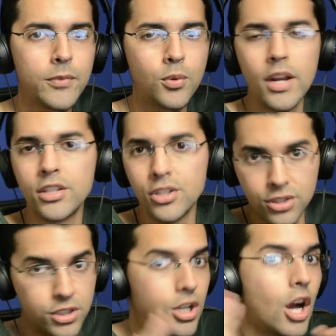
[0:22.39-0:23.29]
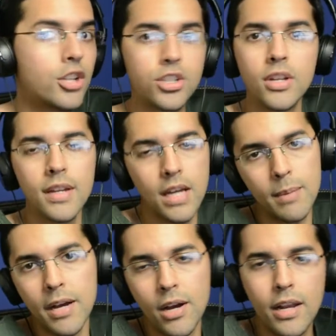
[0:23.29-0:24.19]
where I just gush
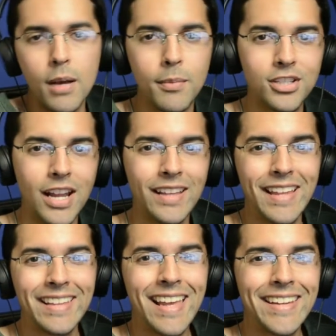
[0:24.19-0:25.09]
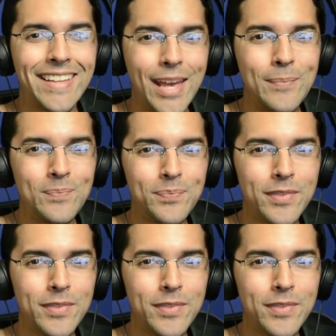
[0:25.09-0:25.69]
about how much I like that game.